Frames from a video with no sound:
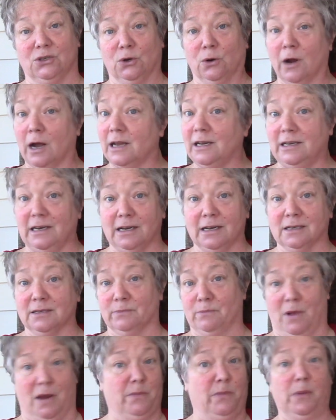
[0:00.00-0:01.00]
your ideas
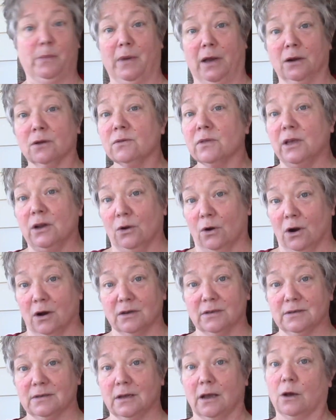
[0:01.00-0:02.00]
might be better than
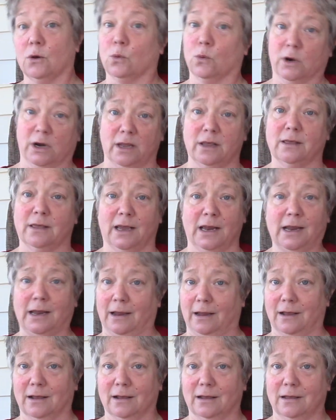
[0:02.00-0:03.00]
ours. What are you
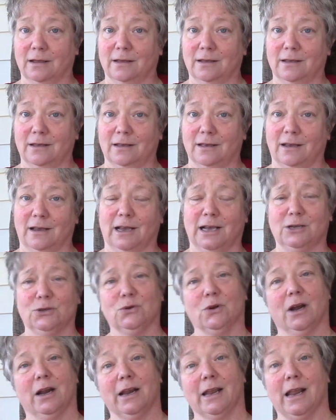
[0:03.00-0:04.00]
thinking? And
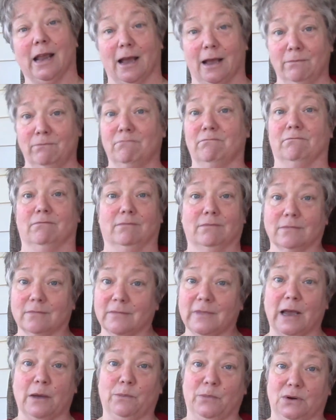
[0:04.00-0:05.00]
try to get
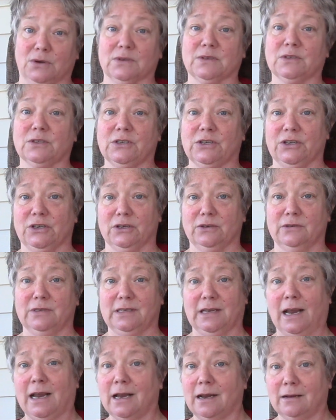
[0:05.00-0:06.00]
that person to
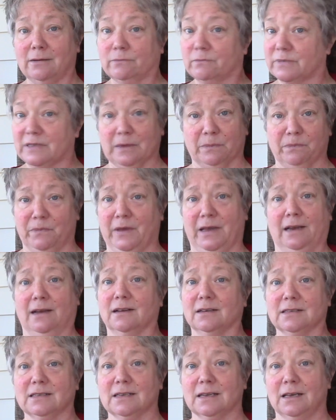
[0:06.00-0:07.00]
say some
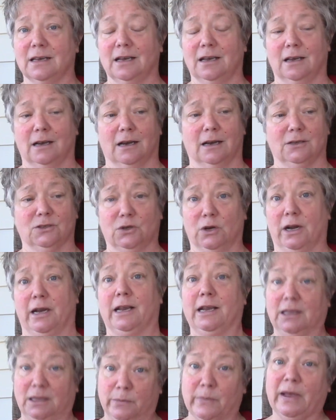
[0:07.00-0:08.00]
things. Try to
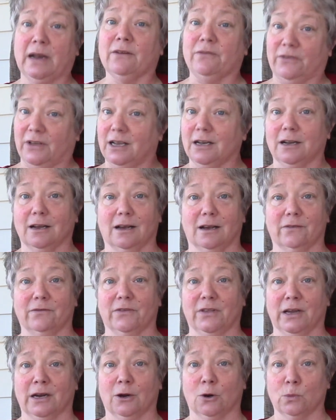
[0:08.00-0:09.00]
get the benefit of
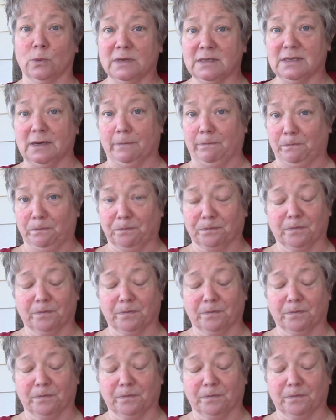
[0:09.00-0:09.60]
their wisdom.